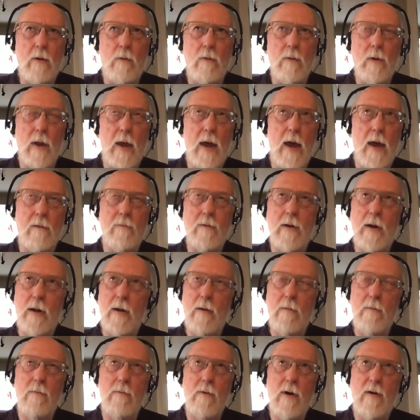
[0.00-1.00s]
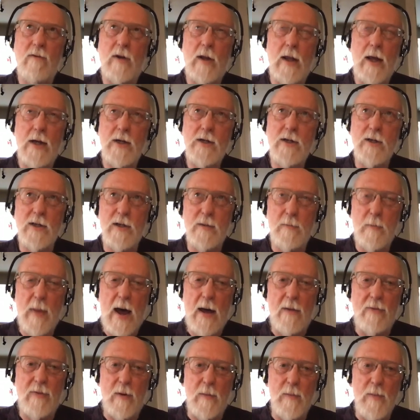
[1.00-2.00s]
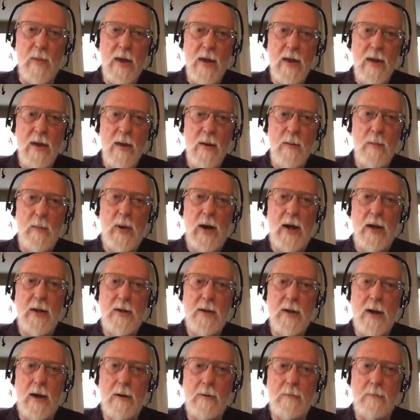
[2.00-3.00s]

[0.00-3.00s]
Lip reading: don't really have any revelations about them, but